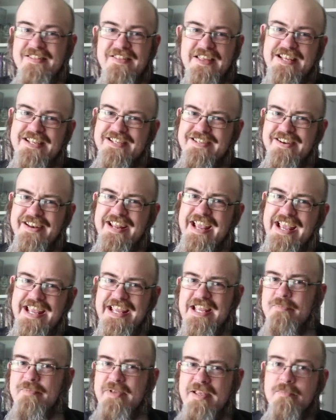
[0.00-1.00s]
Things are
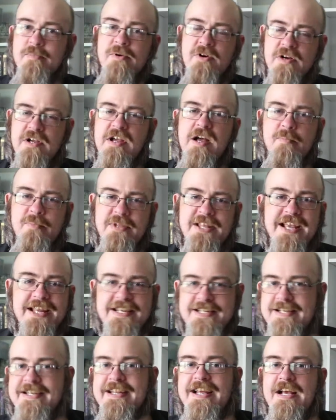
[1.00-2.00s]
getting a bit more
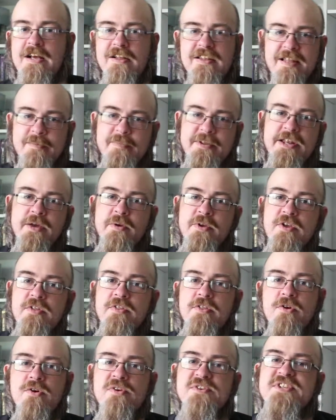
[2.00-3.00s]
complicated now. Let me know your
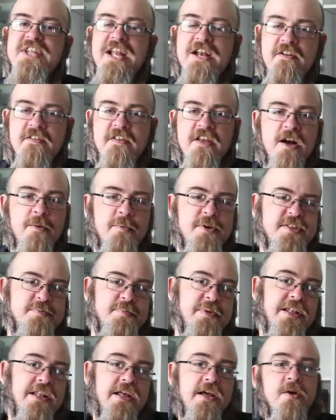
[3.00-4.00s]
thoughts down in the comments
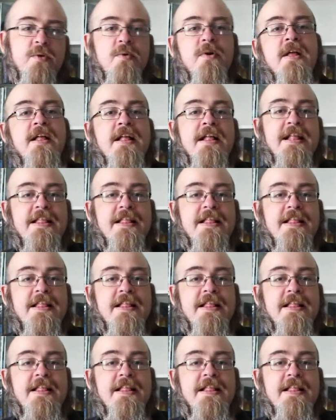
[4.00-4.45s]
below.